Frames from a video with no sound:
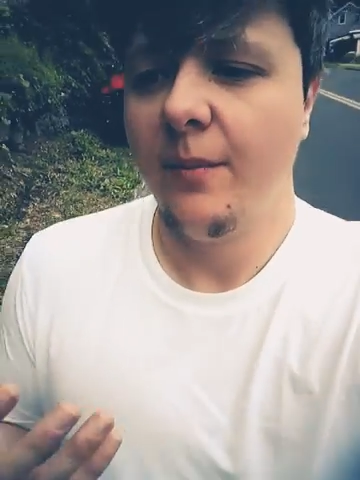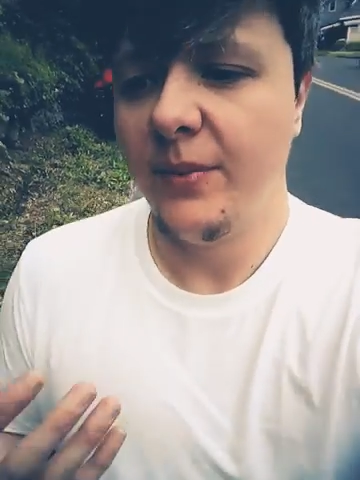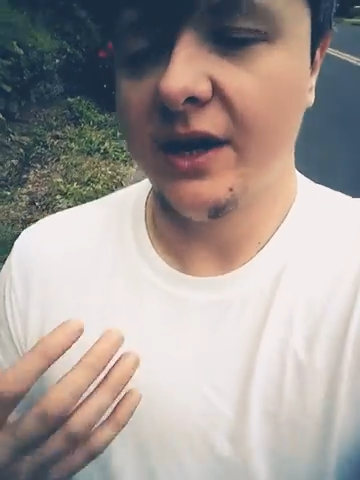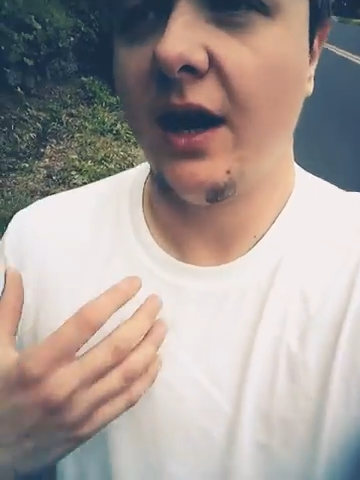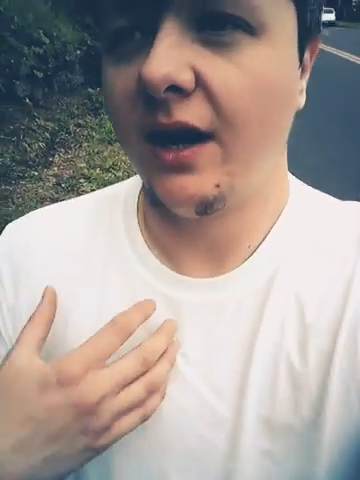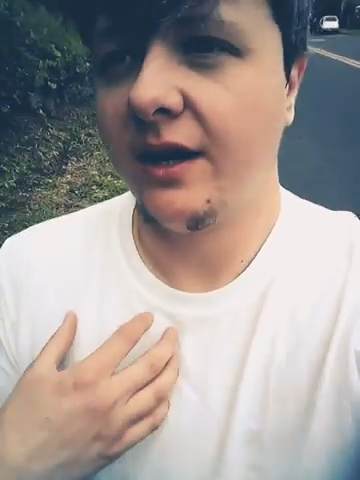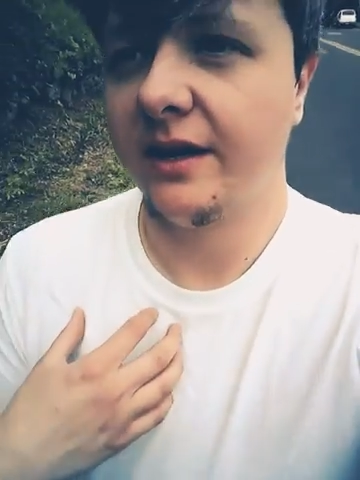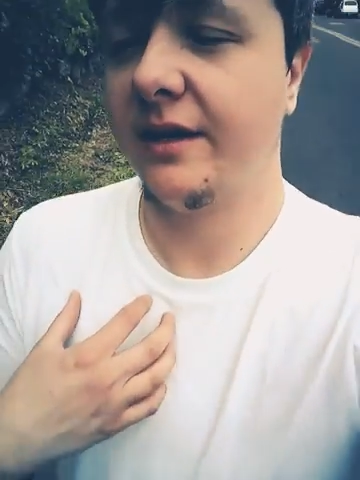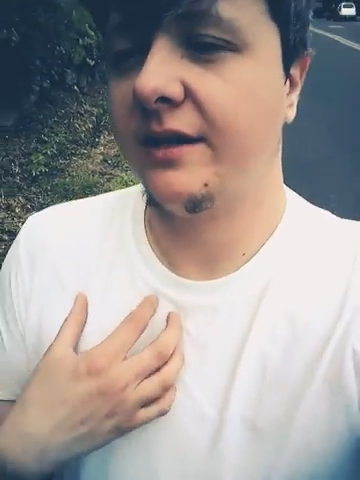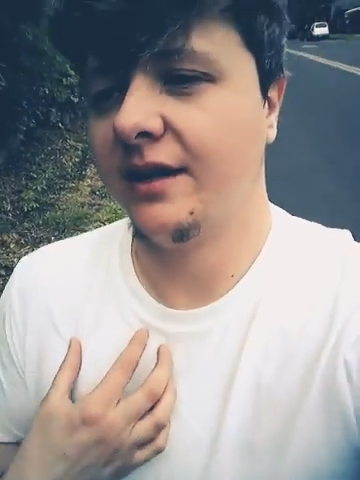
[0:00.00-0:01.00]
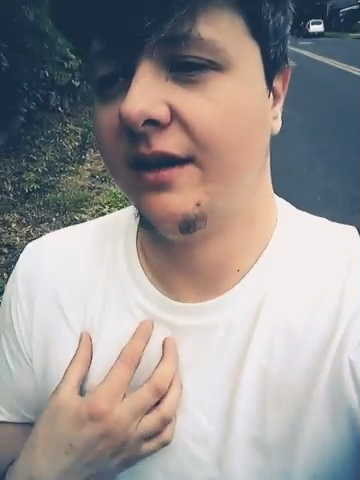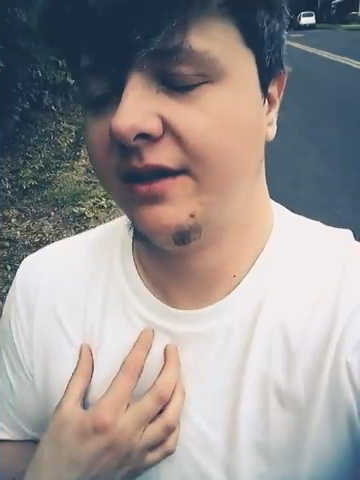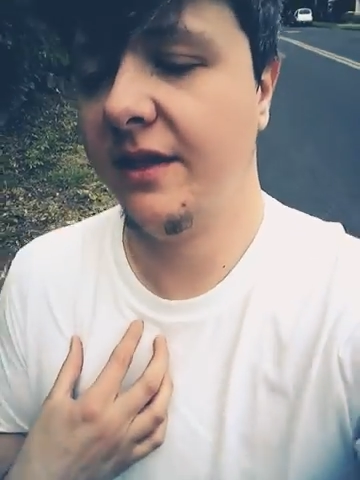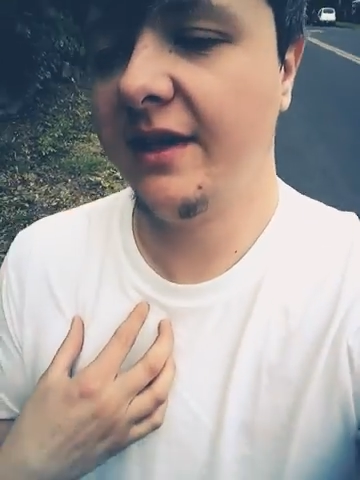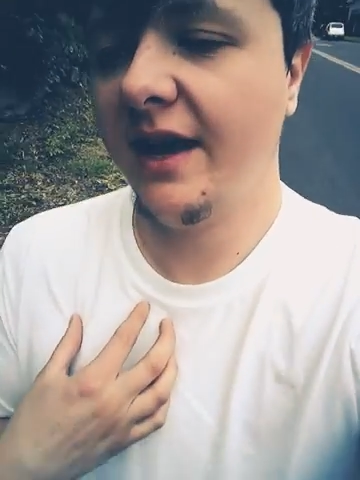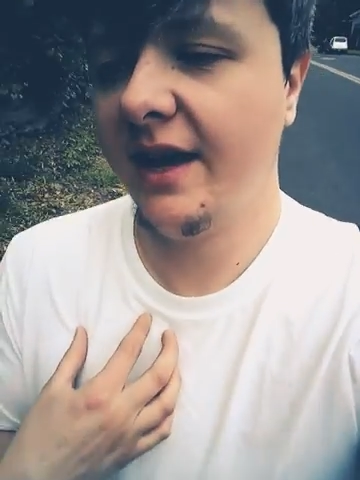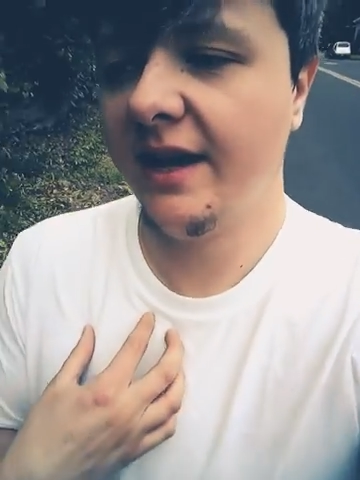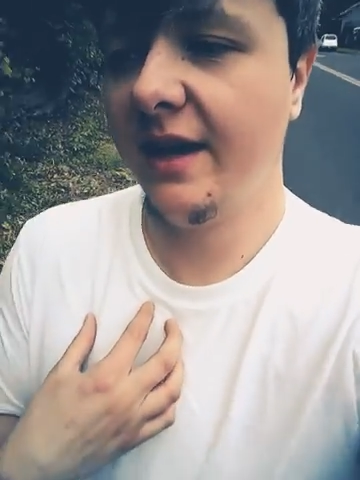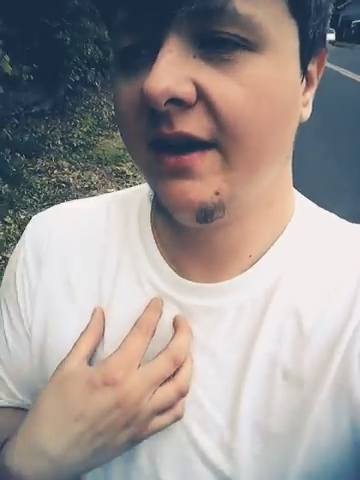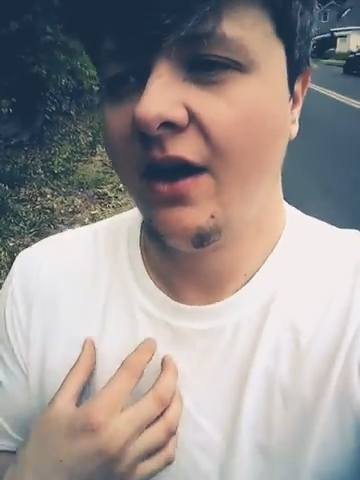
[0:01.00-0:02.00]
because
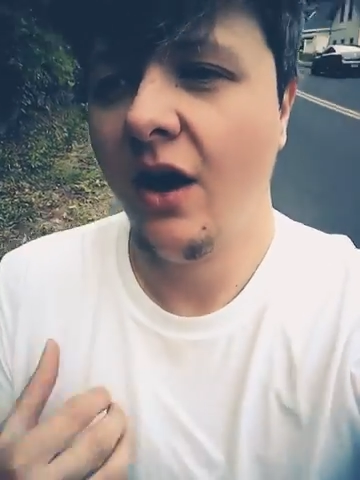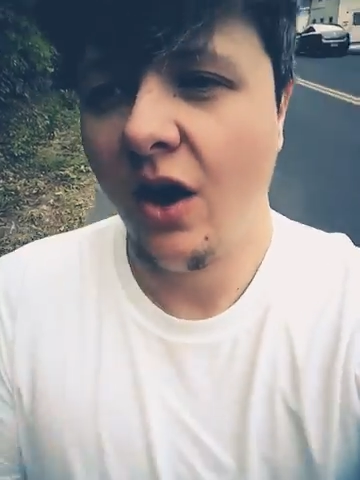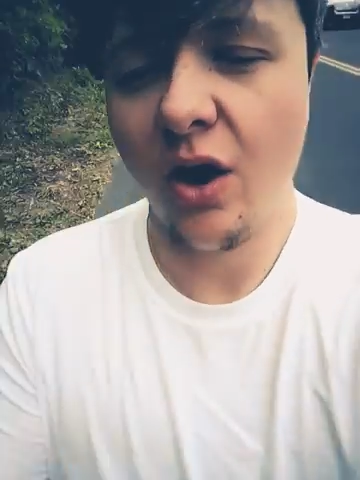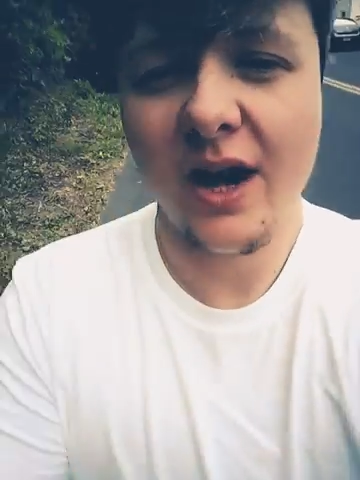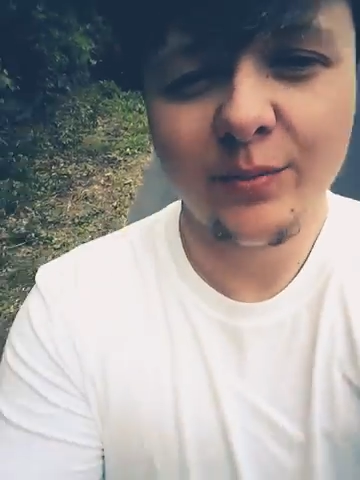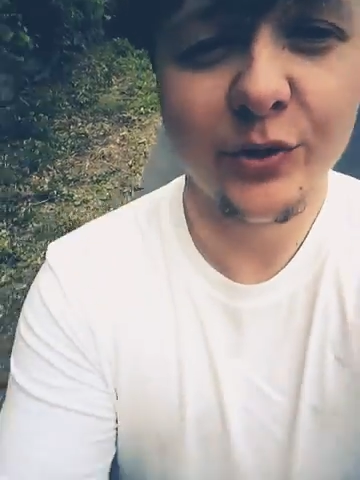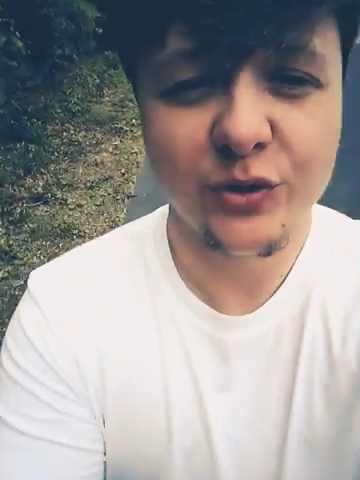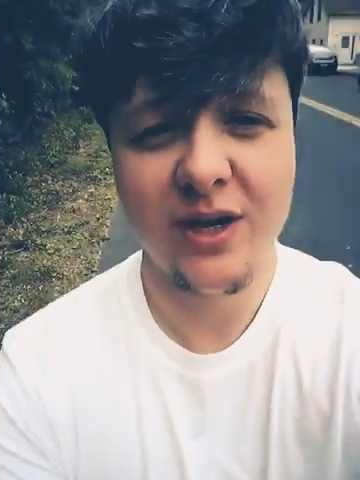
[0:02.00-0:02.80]
they are able to